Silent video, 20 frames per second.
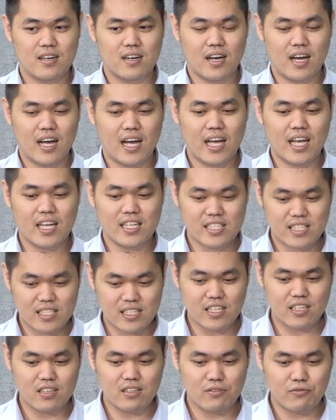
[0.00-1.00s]
I
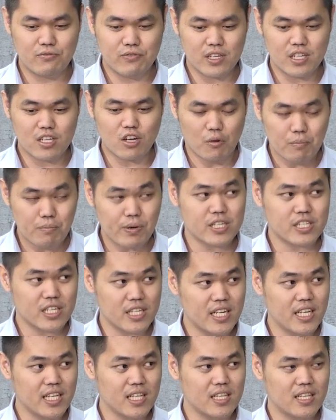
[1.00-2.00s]
still feel
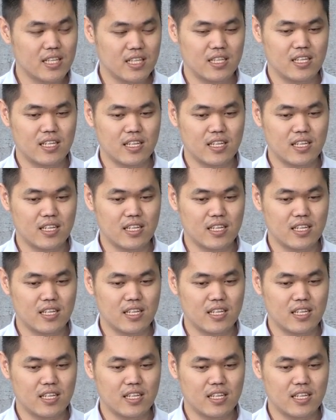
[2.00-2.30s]
compassionate